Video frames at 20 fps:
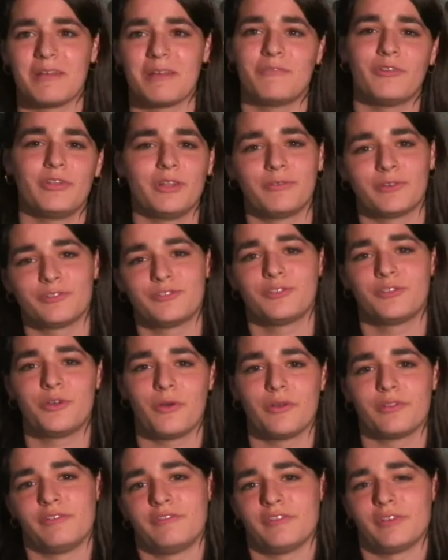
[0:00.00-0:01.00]
really want to
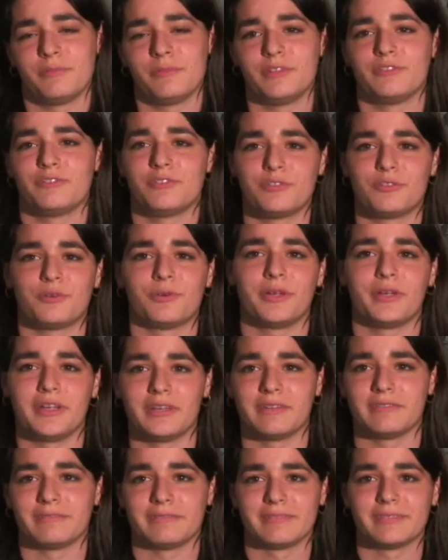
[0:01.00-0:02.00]
go in the film industry
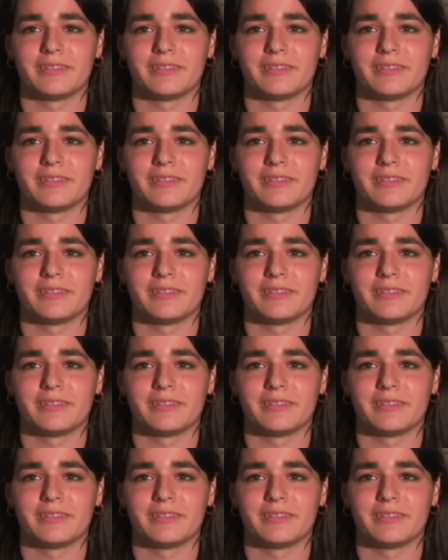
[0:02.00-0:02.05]
and.